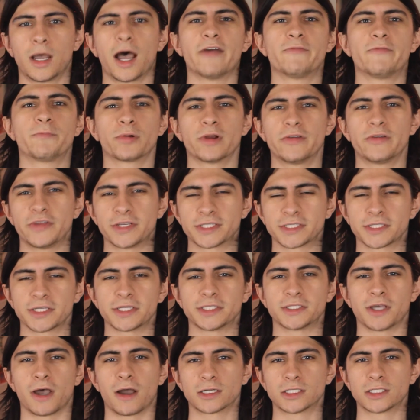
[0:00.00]
I've previously
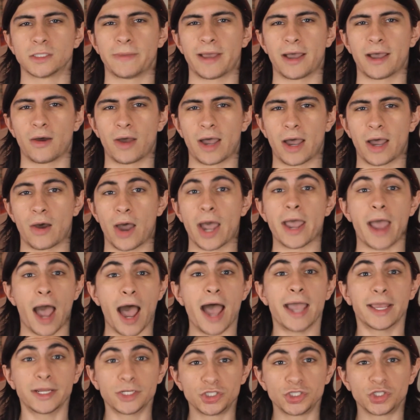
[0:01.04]
talked about how
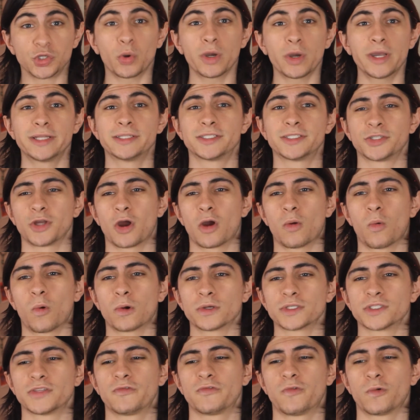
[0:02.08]
I enjoyed Star
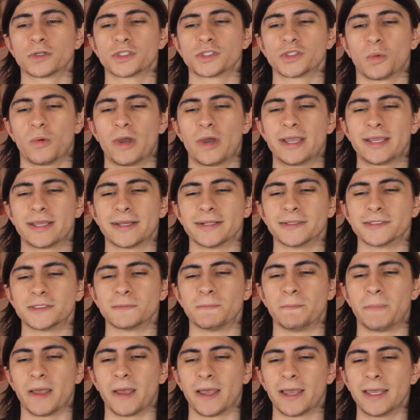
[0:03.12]
Wars The Force Awakens,
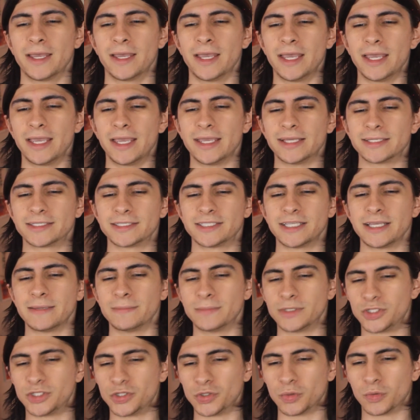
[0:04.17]
but it
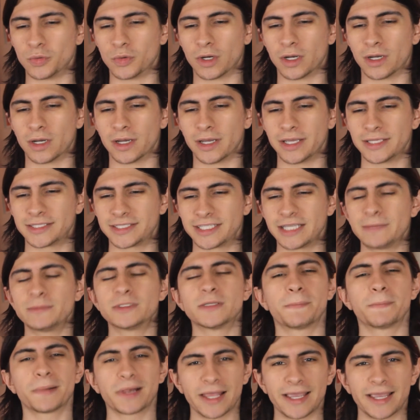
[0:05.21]
seemed
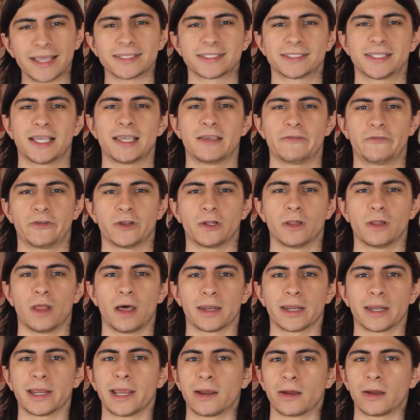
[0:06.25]
to play it safe in a
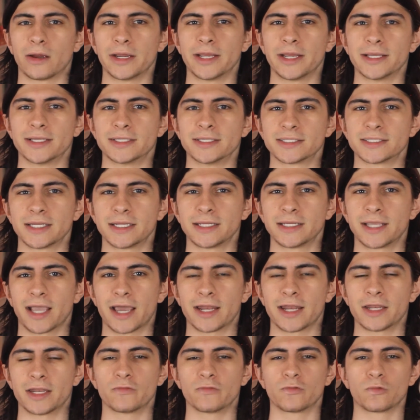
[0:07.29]
lot of areas and
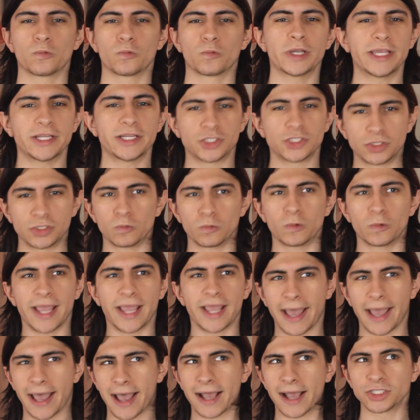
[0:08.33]
kind of
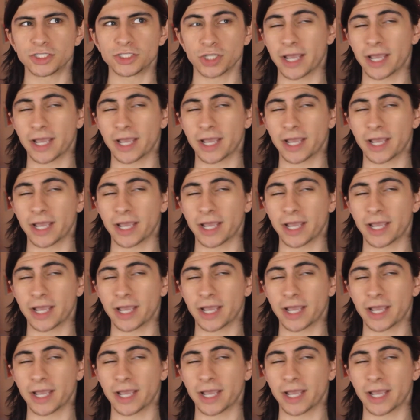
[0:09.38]
rehash.